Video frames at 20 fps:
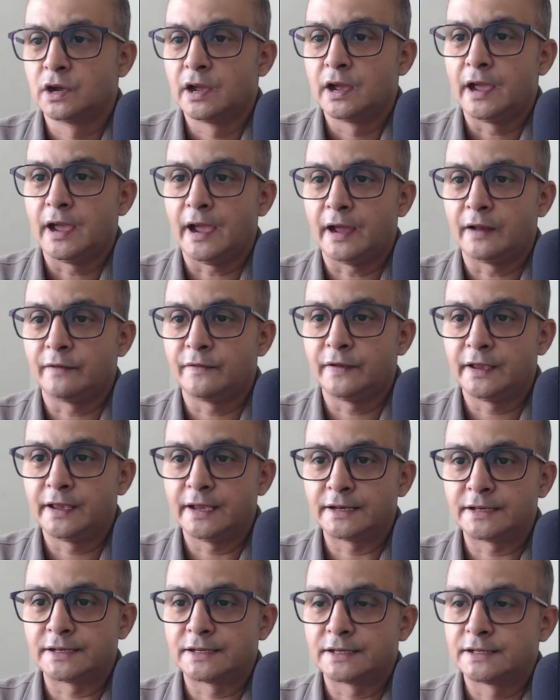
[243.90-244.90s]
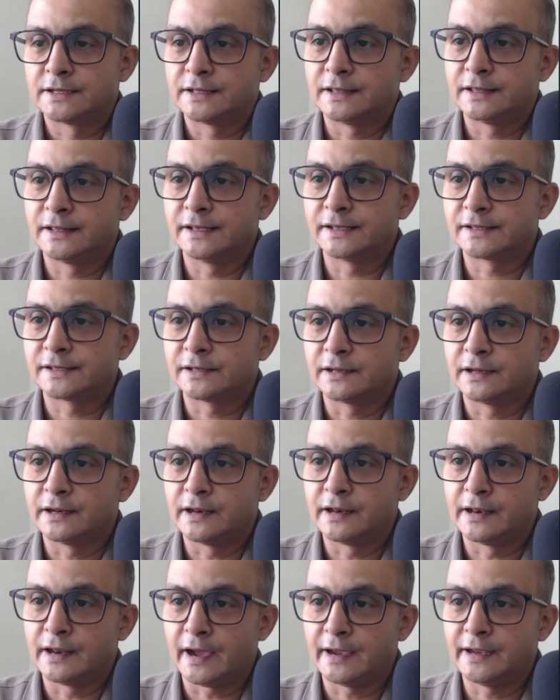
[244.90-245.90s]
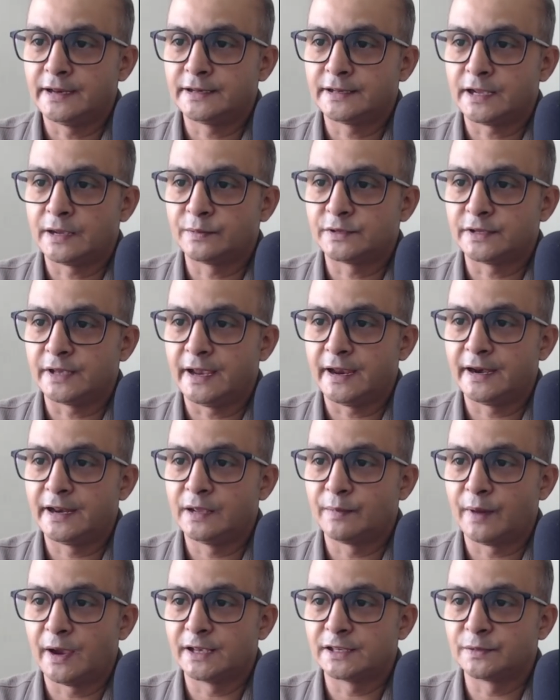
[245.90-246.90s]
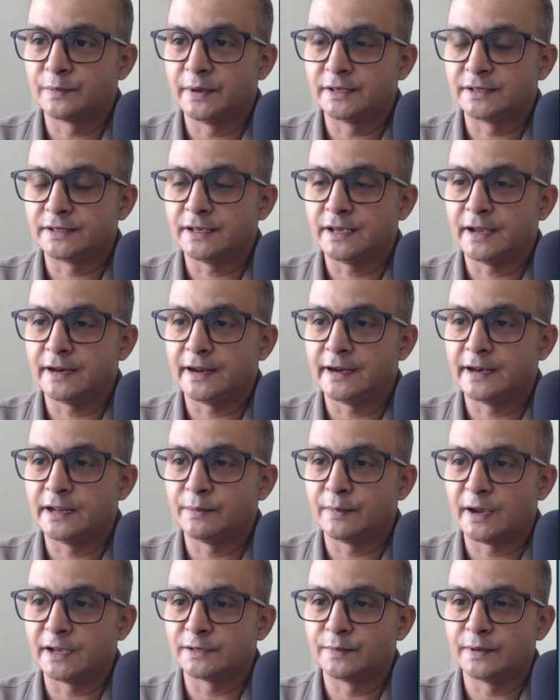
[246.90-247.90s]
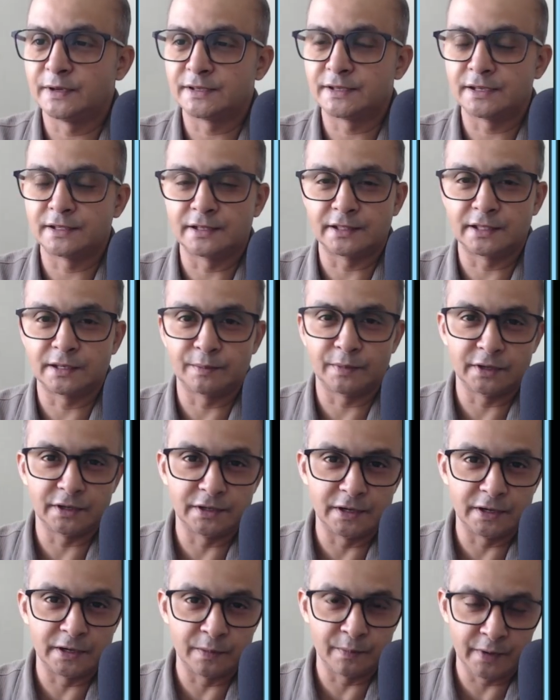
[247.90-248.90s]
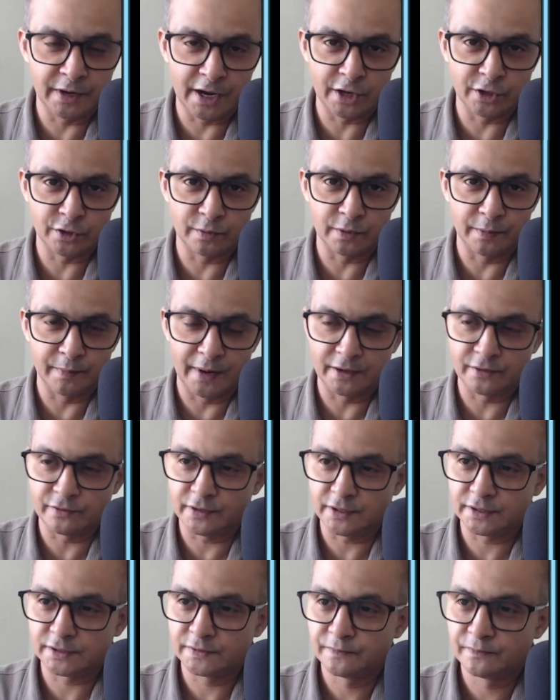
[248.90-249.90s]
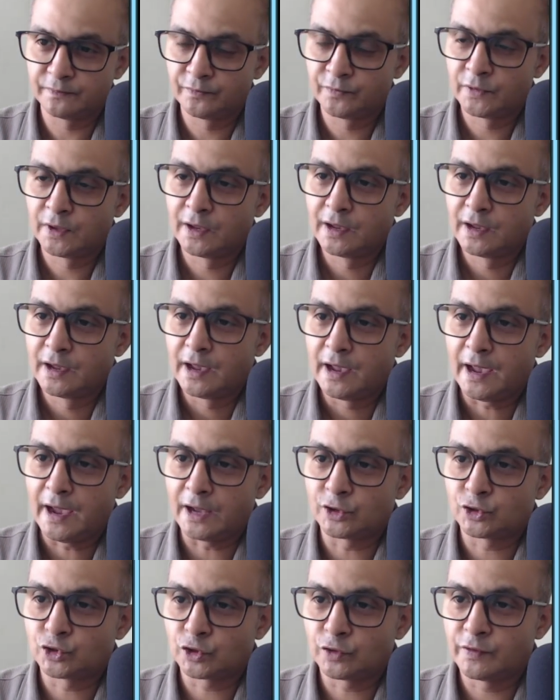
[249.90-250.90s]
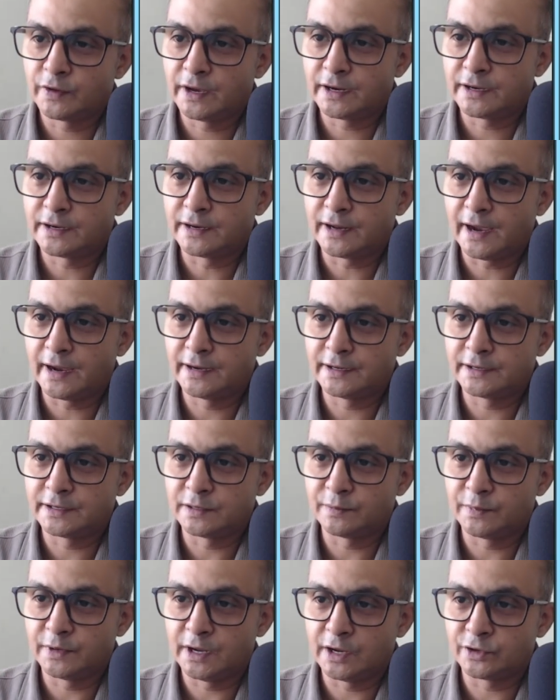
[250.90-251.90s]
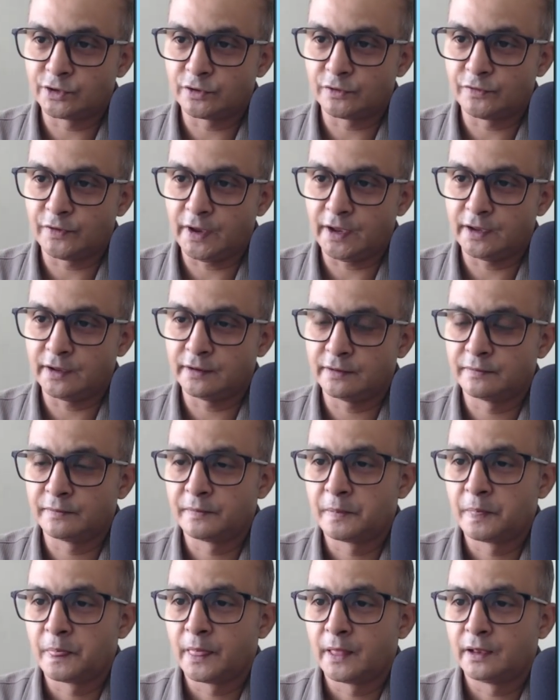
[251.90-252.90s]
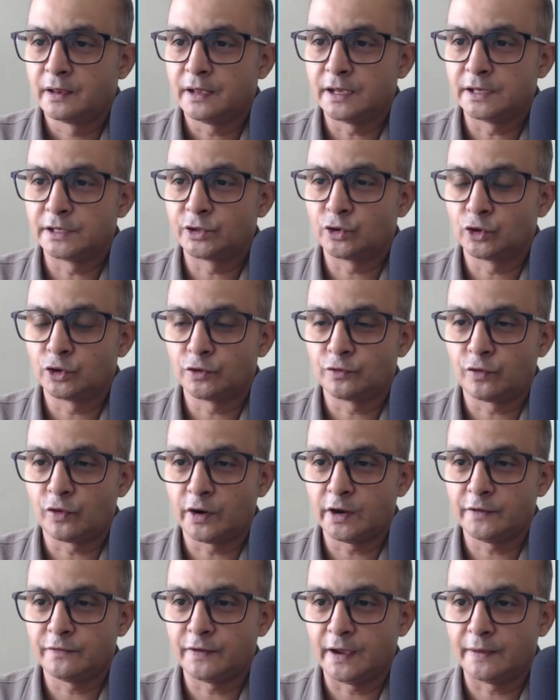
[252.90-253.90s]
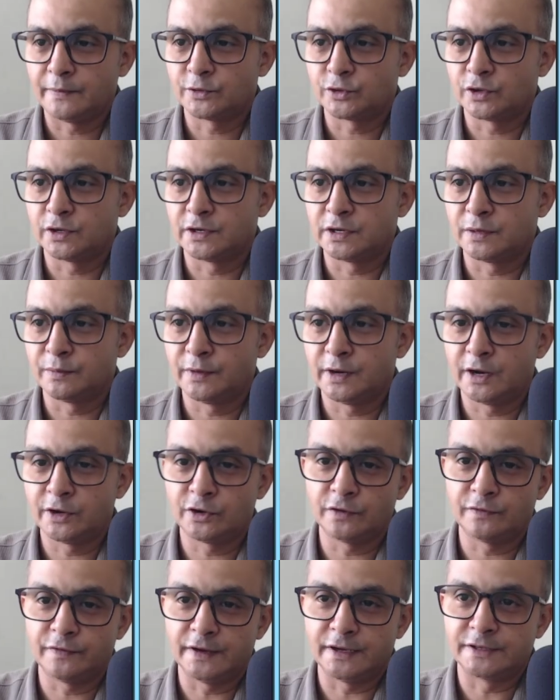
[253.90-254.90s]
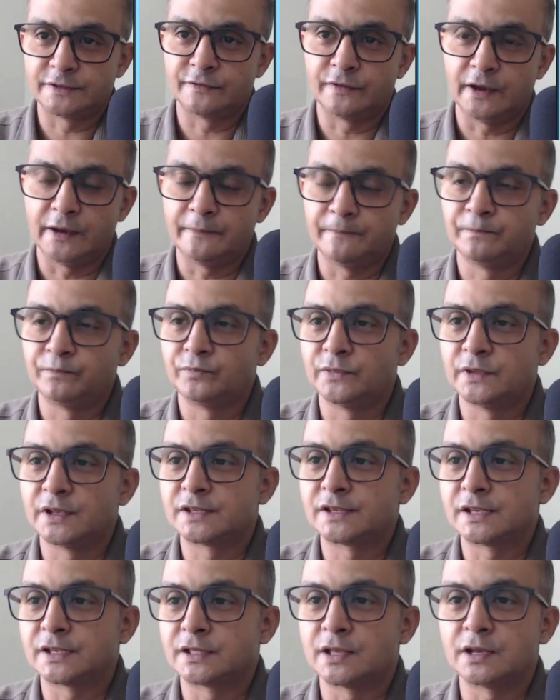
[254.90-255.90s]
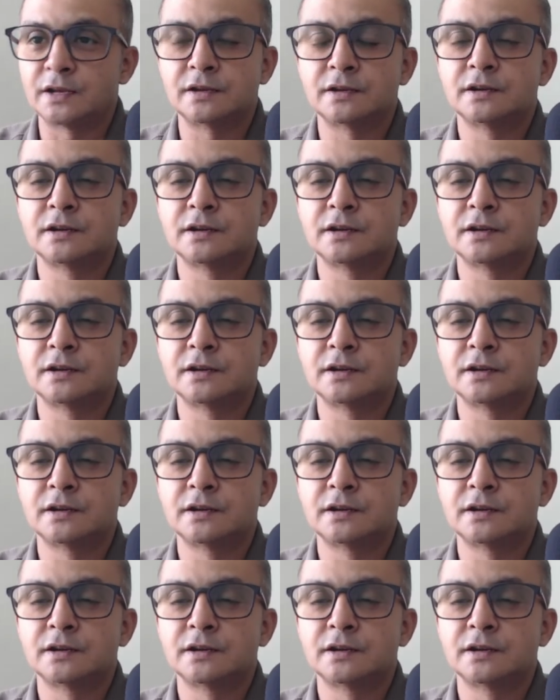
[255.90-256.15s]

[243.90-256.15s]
and we get this 9 times AD minus BC, and AD minus BC is nothing but the determinant of the matrix. And so we get 9 determinant of A is equal to 45, so determinant of A is 5. This is the